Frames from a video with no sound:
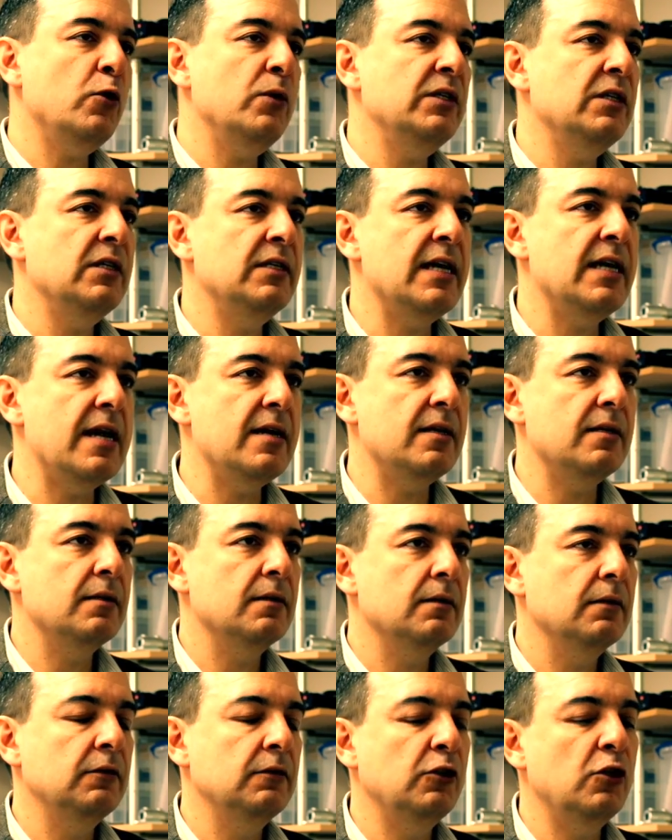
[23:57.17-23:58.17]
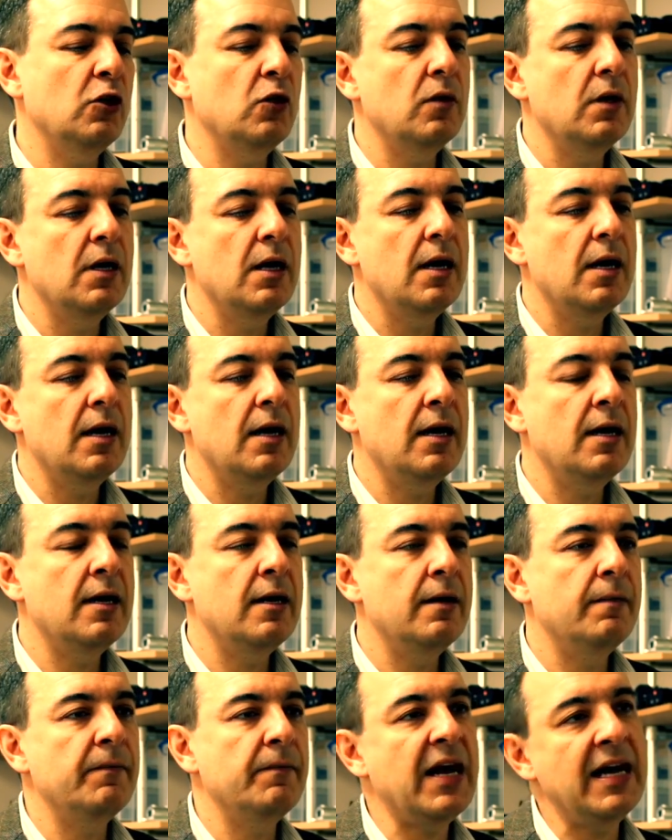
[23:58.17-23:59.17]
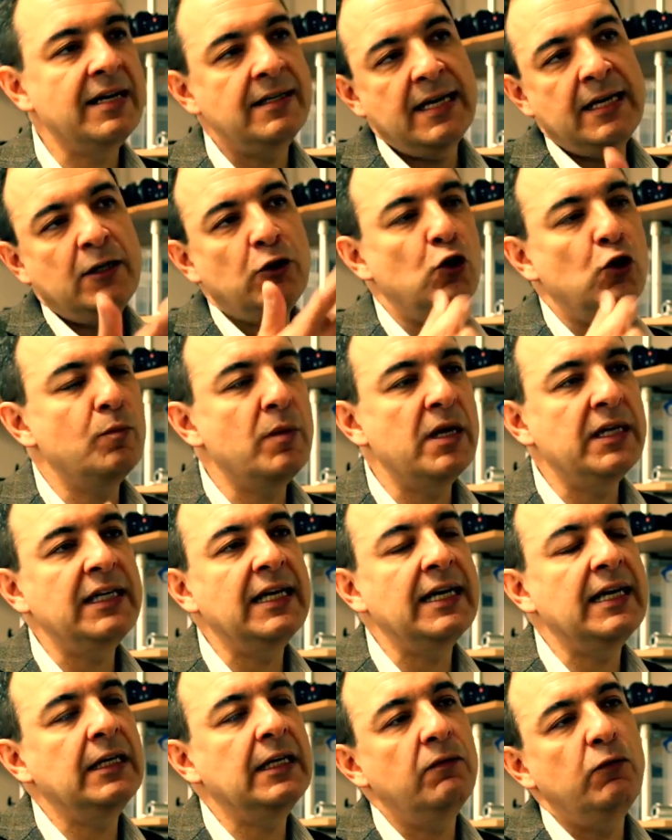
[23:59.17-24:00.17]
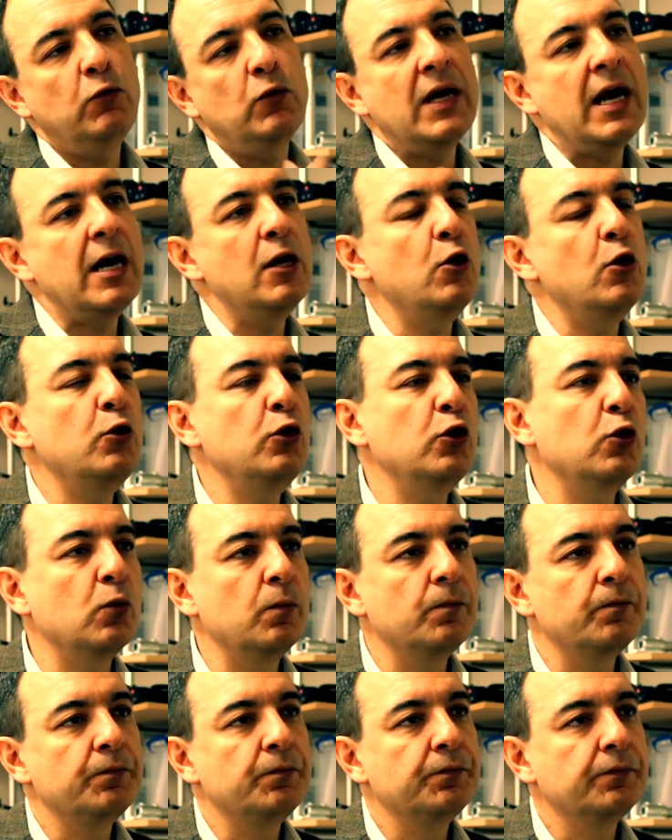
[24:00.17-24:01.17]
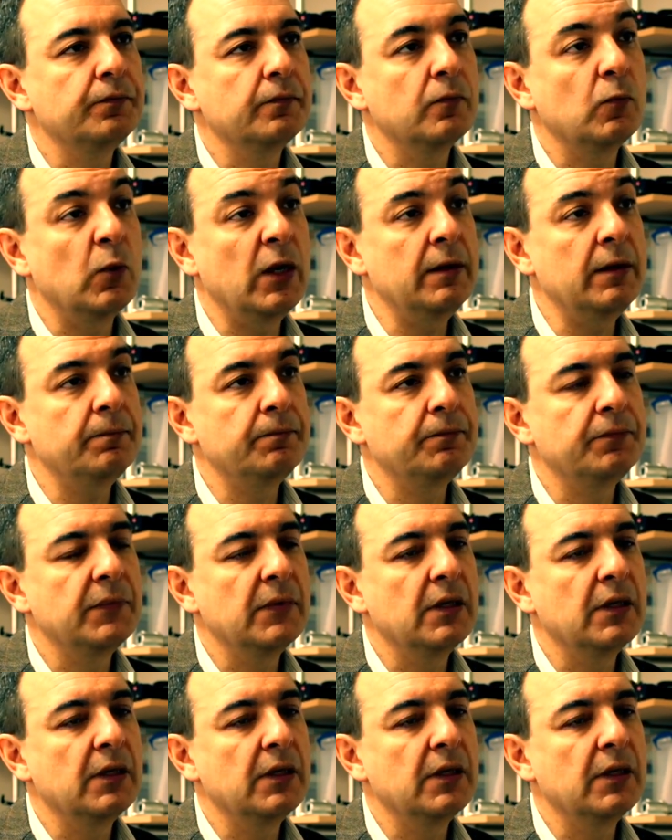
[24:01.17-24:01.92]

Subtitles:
go into debt, I take your money and I give you an IOU, right?